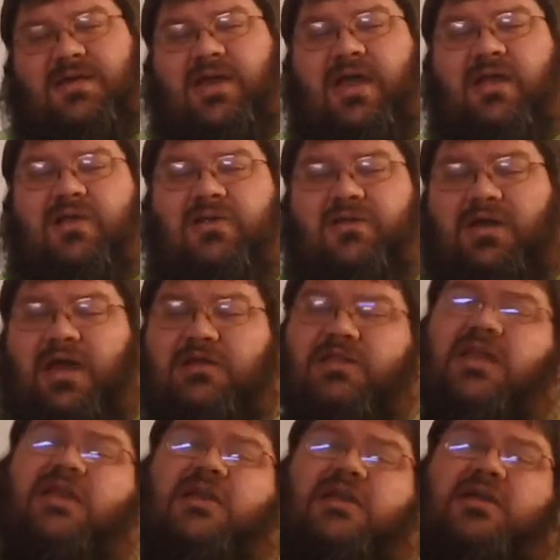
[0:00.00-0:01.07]
I don't. I
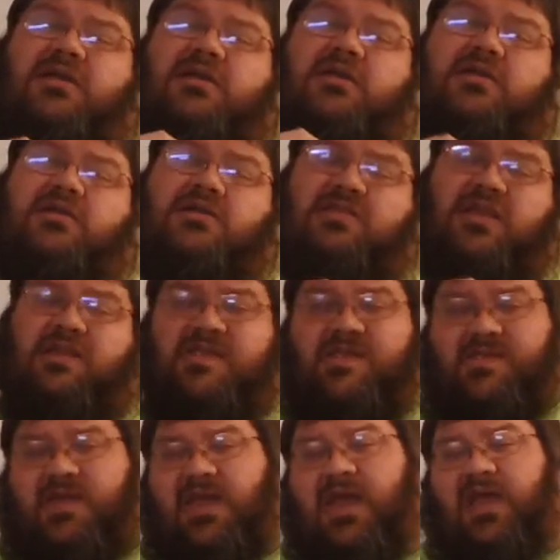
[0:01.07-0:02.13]
think this
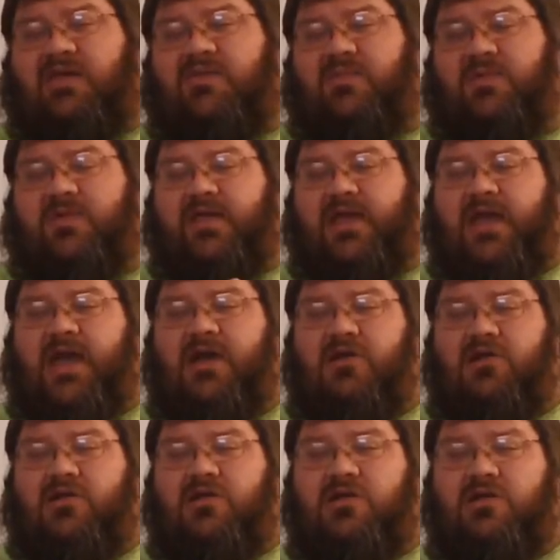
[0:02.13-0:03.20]
is a case where the
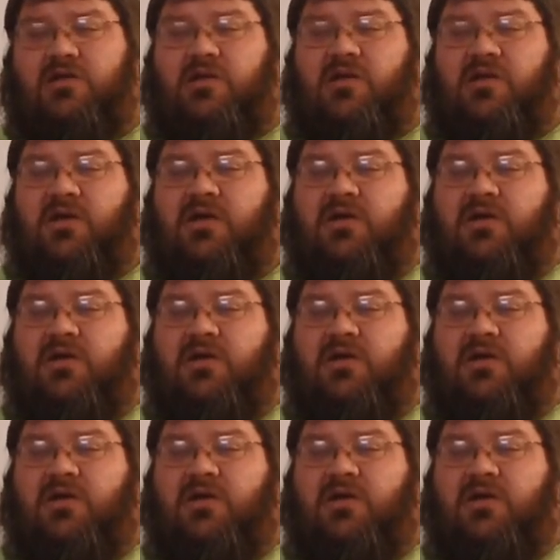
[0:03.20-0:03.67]
character